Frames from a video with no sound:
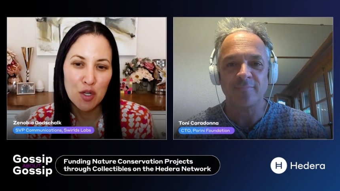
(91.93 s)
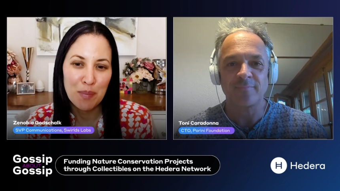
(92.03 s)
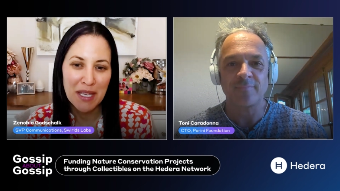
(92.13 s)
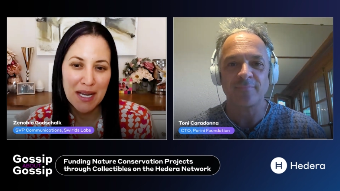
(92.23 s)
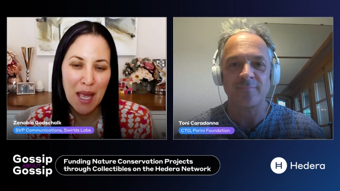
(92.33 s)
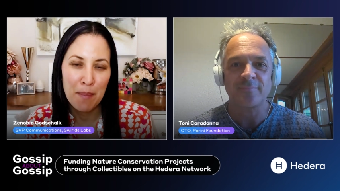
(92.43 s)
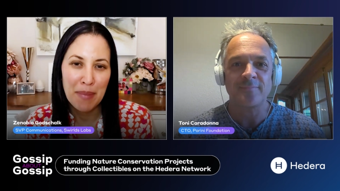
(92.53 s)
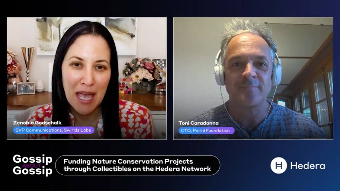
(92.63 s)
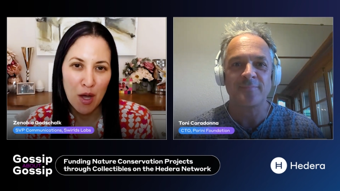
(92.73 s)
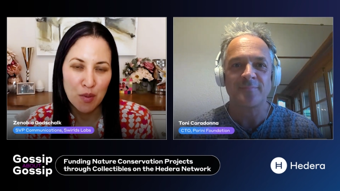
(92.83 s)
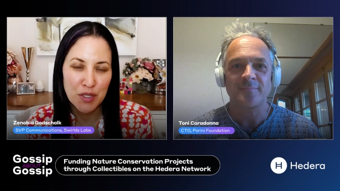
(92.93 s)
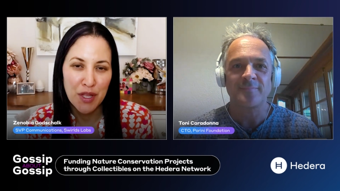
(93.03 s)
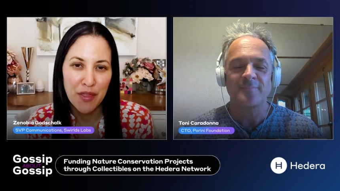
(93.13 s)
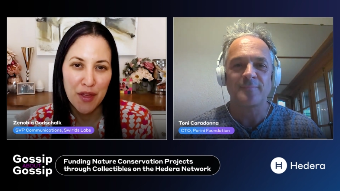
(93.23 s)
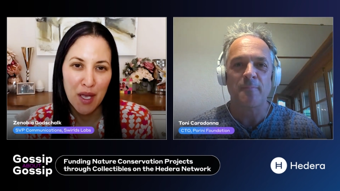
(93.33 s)
Speaker 1: bit about
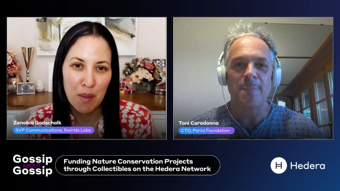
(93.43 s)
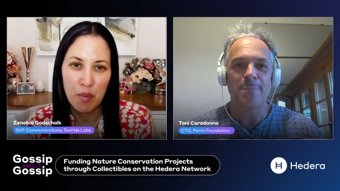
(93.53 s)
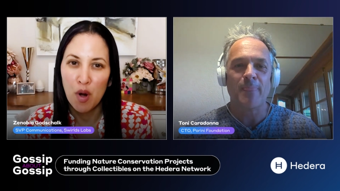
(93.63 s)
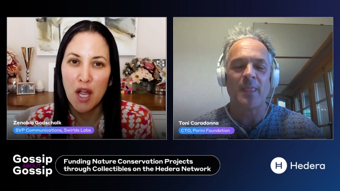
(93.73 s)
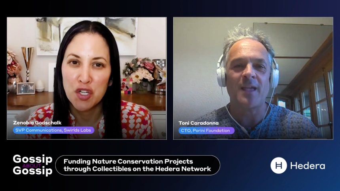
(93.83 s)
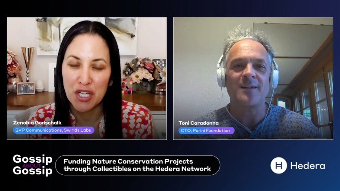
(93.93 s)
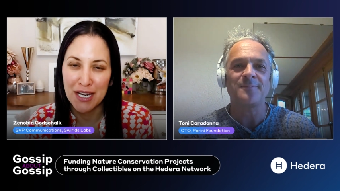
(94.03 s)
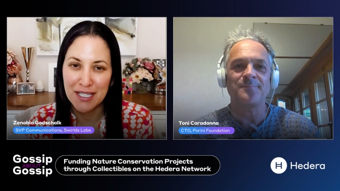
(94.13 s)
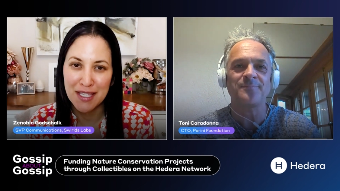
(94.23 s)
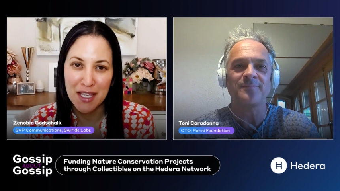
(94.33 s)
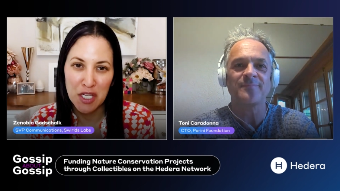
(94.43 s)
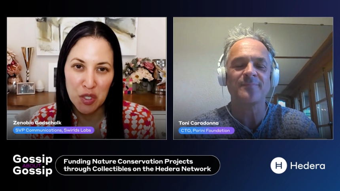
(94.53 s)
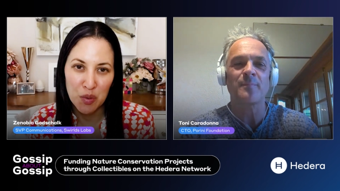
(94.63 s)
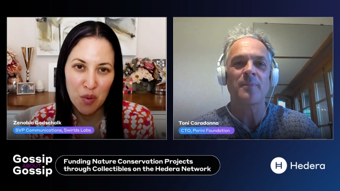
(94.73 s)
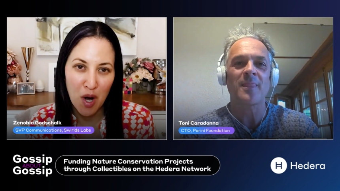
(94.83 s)
the project that
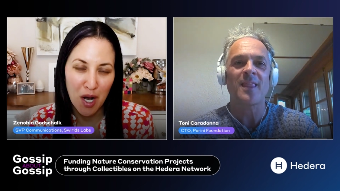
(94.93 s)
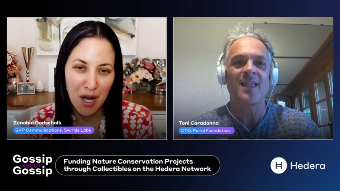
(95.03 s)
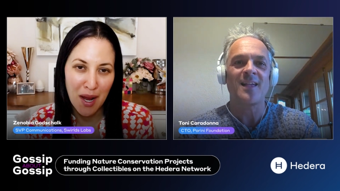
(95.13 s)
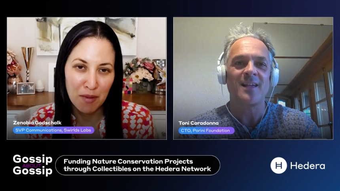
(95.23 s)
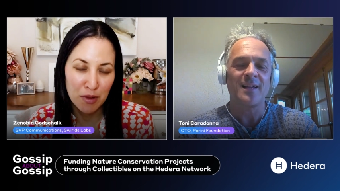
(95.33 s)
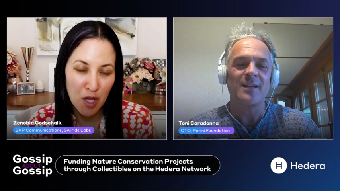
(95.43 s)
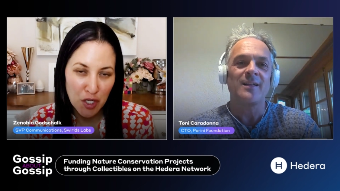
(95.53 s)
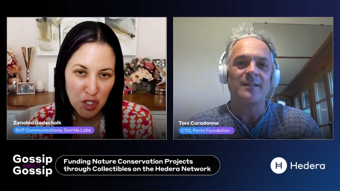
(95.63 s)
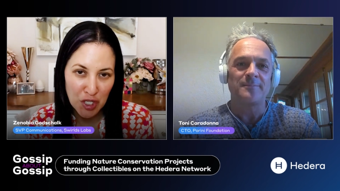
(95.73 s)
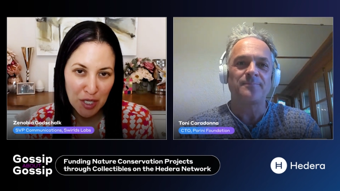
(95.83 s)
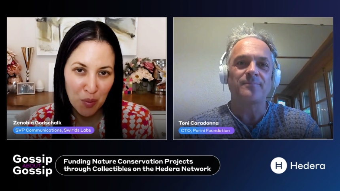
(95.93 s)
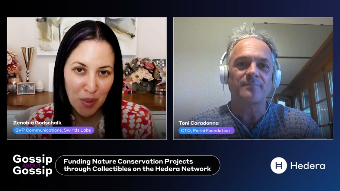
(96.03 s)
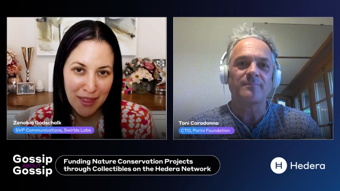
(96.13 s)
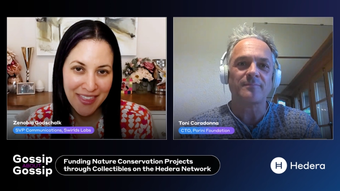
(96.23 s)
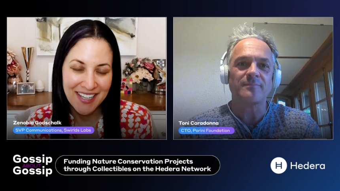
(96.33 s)
you are launching
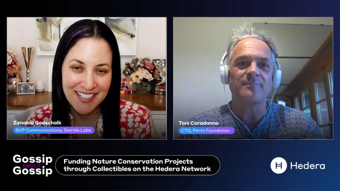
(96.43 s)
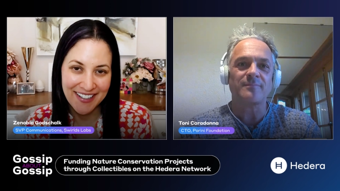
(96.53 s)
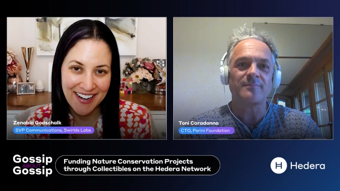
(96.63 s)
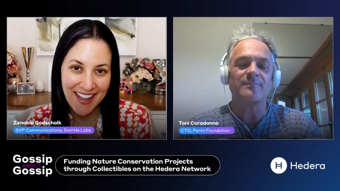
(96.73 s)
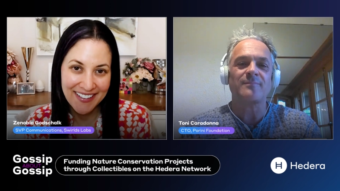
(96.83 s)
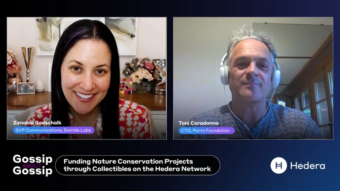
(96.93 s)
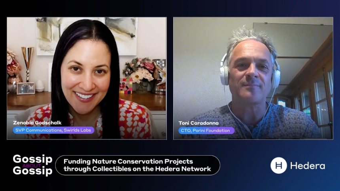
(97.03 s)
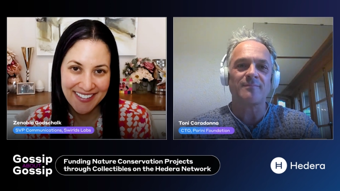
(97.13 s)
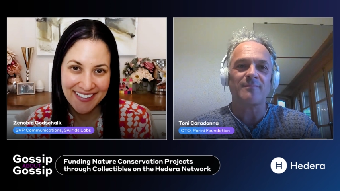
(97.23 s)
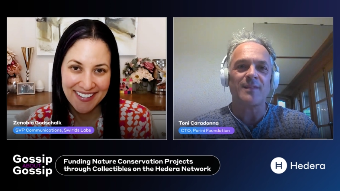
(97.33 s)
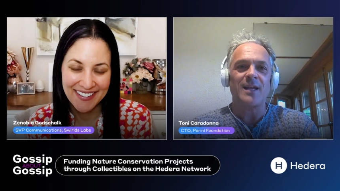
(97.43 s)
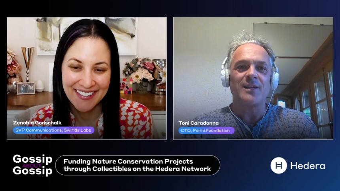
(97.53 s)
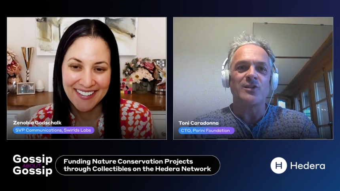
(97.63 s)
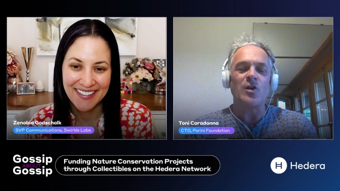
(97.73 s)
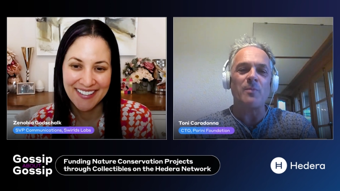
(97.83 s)
with Hedera.
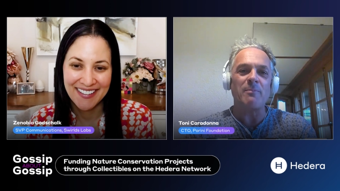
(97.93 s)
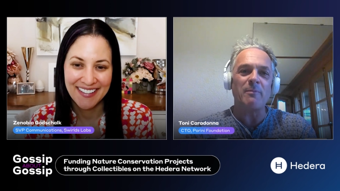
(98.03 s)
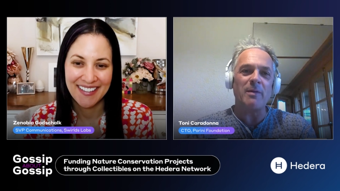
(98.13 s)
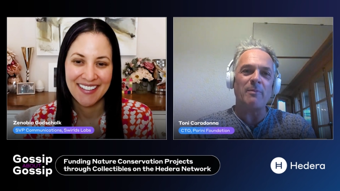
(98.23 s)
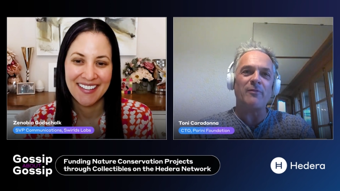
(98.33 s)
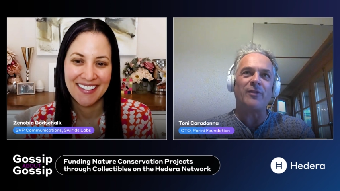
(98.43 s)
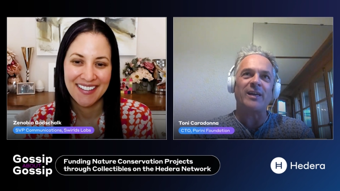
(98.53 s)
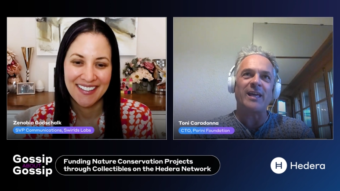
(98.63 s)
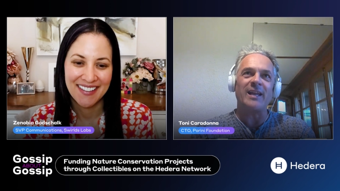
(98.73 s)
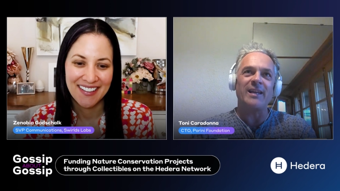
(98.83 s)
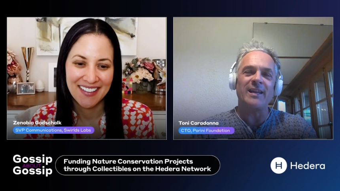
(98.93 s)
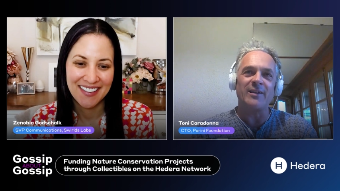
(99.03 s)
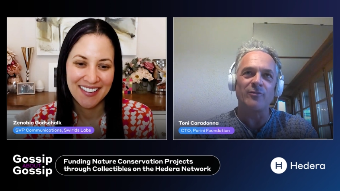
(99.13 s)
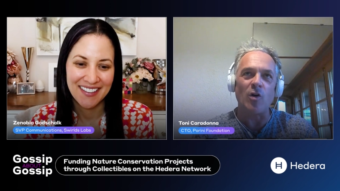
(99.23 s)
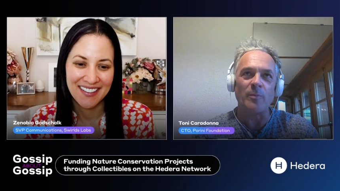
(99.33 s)
Speaker 2: So maybe maybe if I
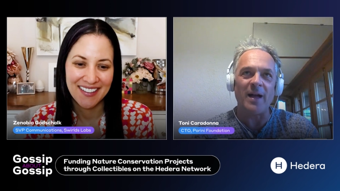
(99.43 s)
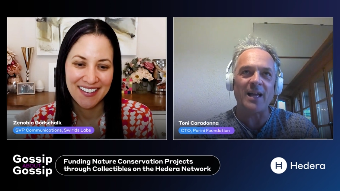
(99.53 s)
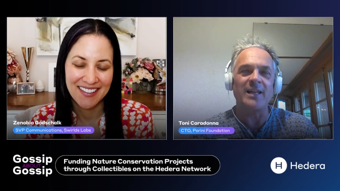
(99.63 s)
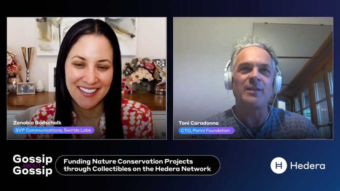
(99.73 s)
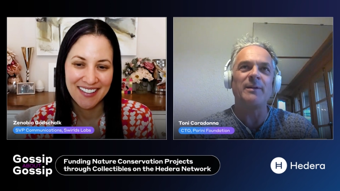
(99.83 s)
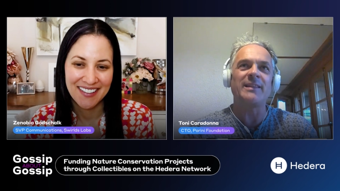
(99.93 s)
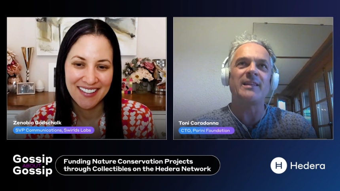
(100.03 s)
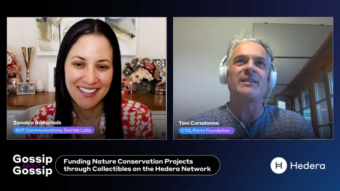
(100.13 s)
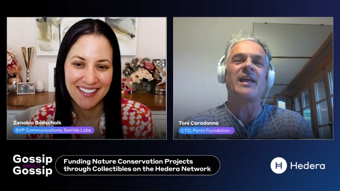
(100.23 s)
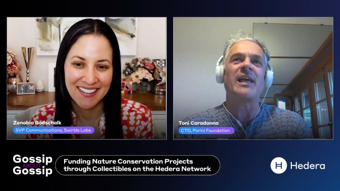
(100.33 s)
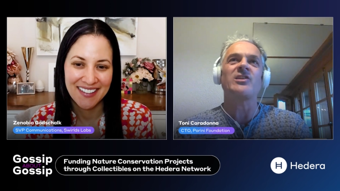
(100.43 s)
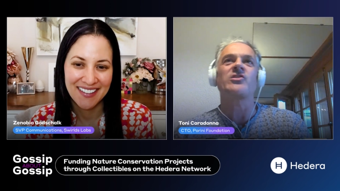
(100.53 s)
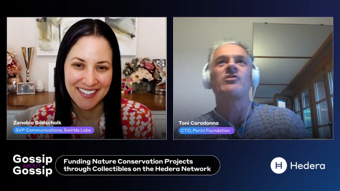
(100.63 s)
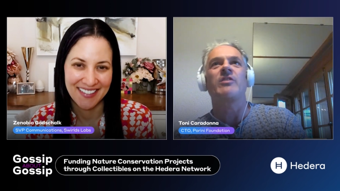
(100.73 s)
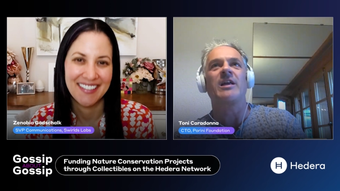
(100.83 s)
can roll back a little bit the
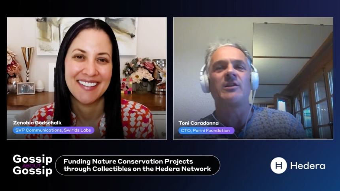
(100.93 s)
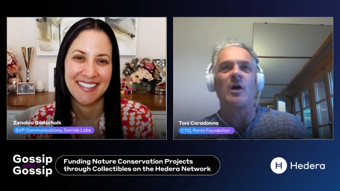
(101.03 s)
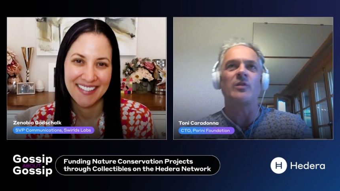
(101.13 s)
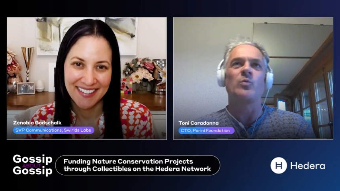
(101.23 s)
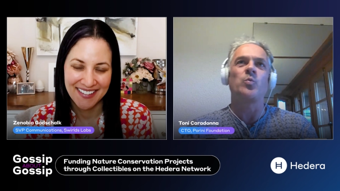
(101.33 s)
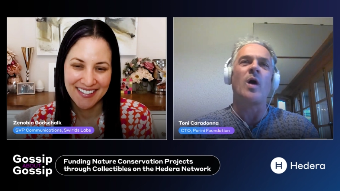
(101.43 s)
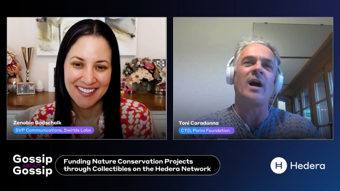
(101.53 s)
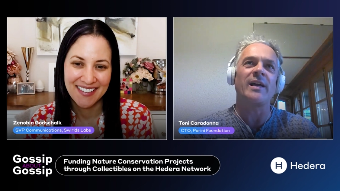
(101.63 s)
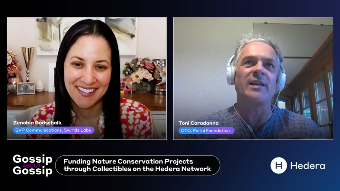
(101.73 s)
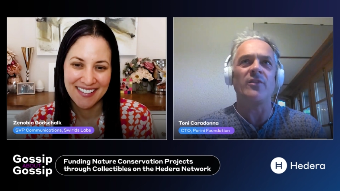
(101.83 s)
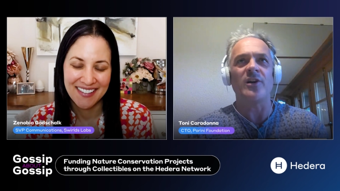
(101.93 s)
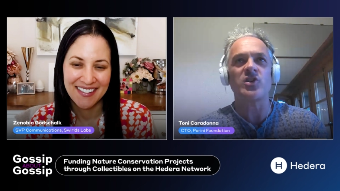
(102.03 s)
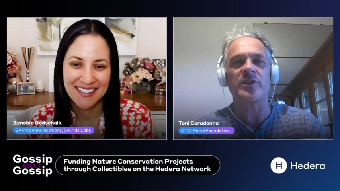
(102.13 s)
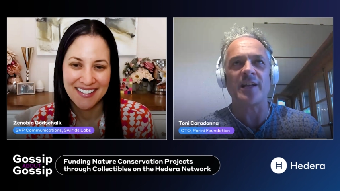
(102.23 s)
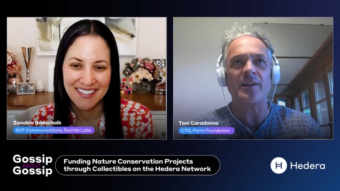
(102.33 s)
history and and why
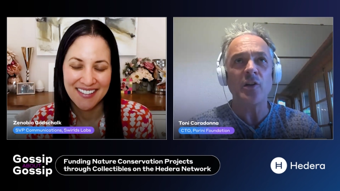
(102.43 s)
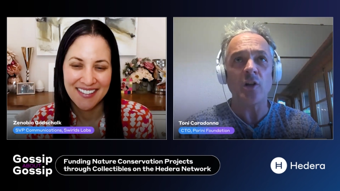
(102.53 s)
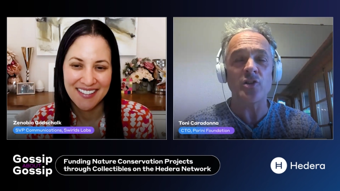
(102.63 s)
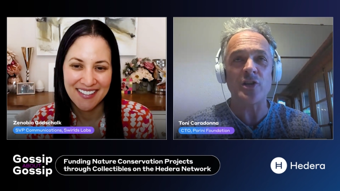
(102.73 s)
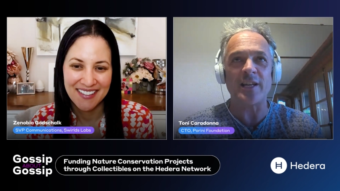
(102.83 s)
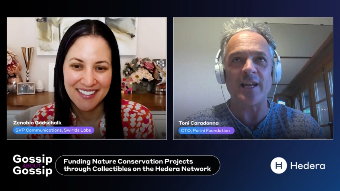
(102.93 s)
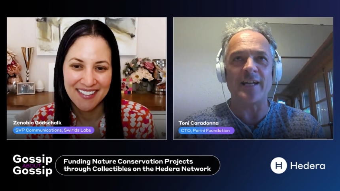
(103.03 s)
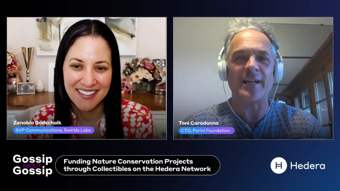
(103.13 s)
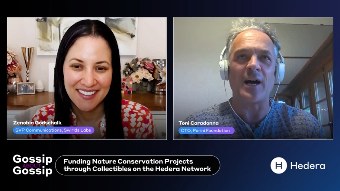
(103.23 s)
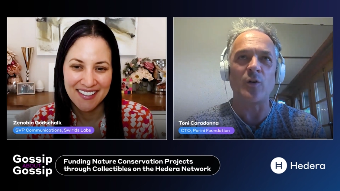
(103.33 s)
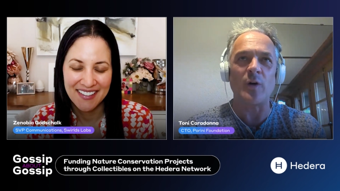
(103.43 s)
innovation technology and and how